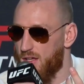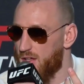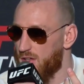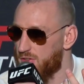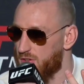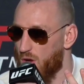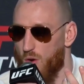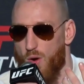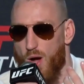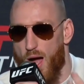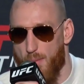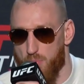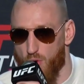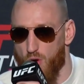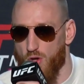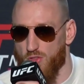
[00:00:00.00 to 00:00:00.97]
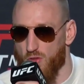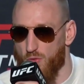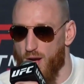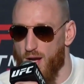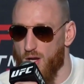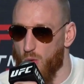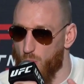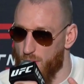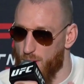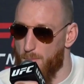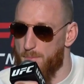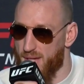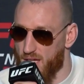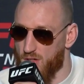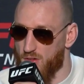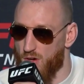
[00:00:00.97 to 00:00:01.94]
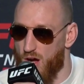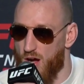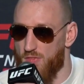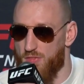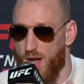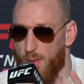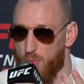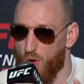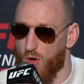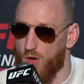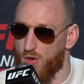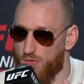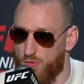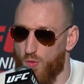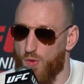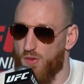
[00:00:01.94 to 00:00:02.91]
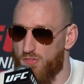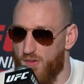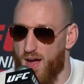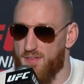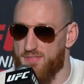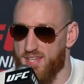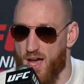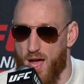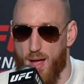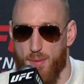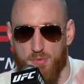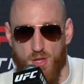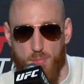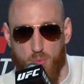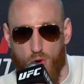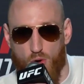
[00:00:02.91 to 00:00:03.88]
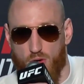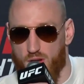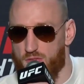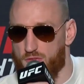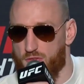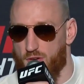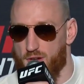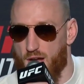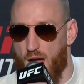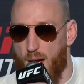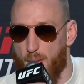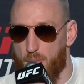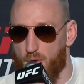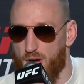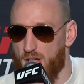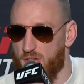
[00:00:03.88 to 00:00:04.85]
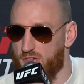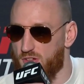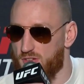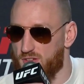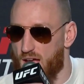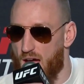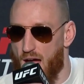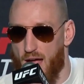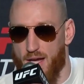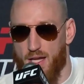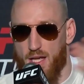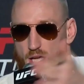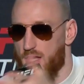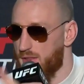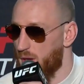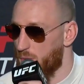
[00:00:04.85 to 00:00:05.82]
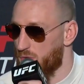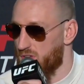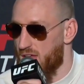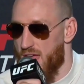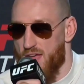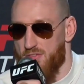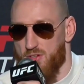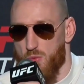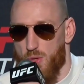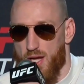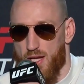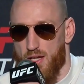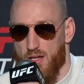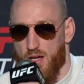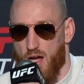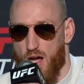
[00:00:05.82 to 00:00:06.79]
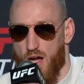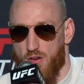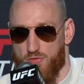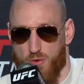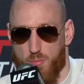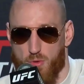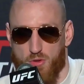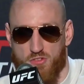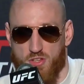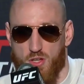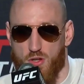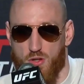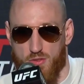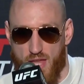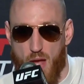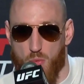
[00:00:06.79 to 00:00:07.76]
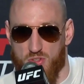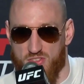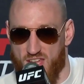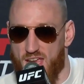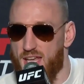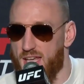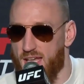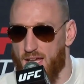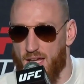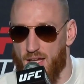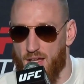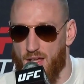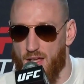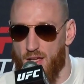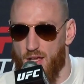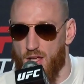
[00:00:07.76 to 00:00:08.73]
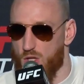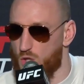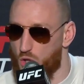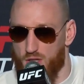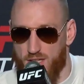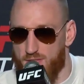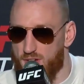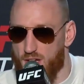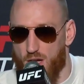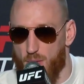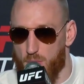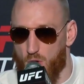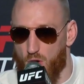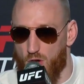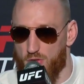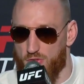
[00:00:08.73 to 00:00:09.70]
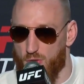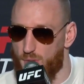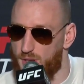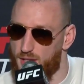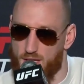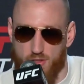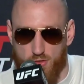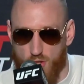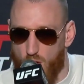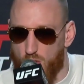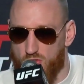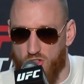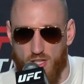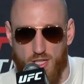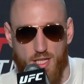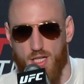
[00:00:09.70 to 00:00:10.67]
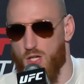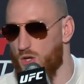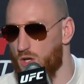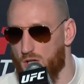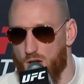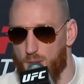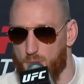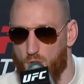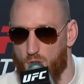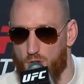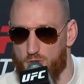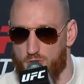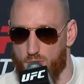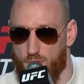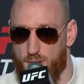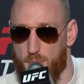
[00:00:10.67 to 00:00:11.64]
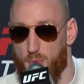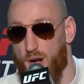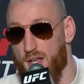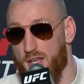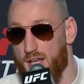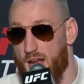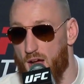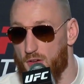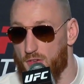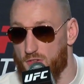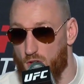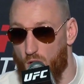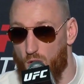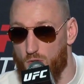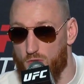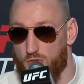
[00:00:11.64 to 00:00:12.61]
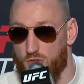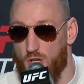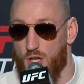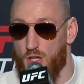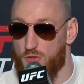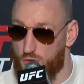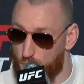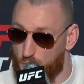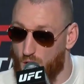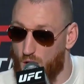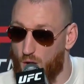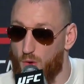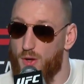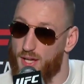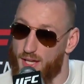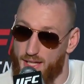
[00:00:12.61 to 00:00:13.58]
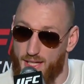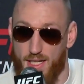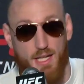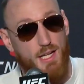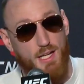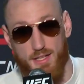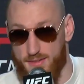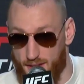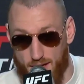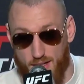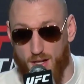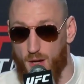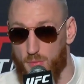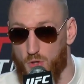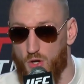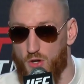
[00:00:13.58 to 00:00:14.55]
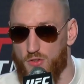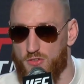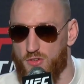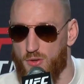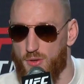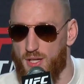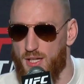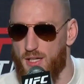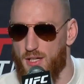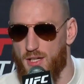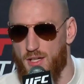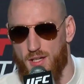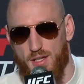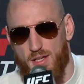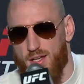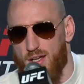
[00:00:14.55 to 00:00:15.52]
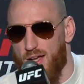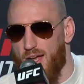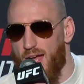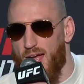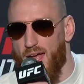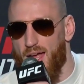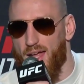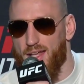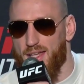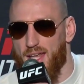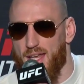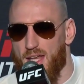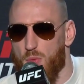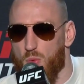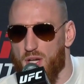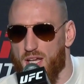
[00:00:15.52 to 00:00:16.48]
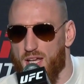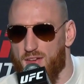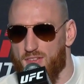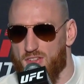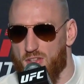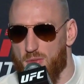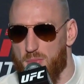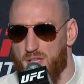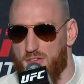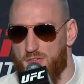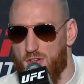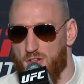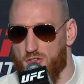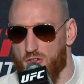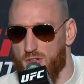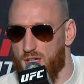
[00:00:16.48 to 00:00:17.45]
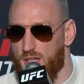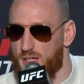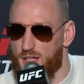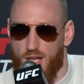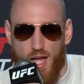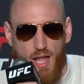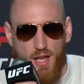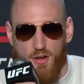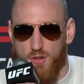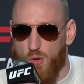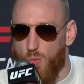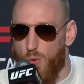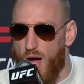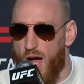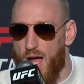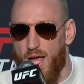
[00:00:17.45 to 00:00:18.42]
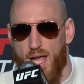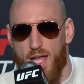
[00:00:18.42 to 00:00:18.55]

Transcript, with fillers: So I broke the record with a big glove. I broke it 4 or 5 times. I broke it in front of the operations guy. There was a heavyweight from Brazil that was hitting it. Couldn't even come close to it. His coach hit it. Couldn't come close to it. Brendan Allen's coach, Tuco, hit it. Didn't come close to it. And they didn't want to give it to me officially. I don't know why.